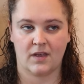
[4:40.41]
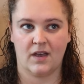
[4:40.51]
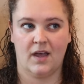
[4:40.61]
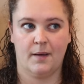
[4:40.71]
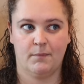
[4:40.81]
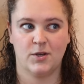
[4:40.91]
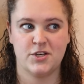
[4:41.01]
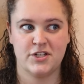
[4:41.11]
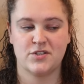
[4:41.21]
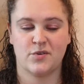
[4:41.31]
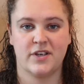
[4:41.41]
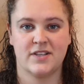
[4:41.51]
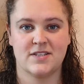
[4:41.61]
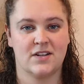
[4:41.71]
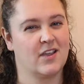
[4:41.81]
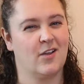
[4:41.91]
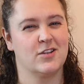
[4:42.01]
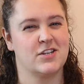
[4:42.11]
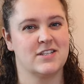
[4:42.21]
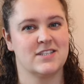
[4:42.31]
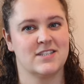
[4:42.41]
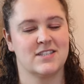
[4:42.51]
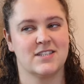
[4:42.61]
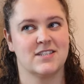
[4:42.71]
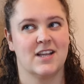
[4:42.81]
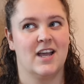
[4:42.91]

Modern historians and archaeologists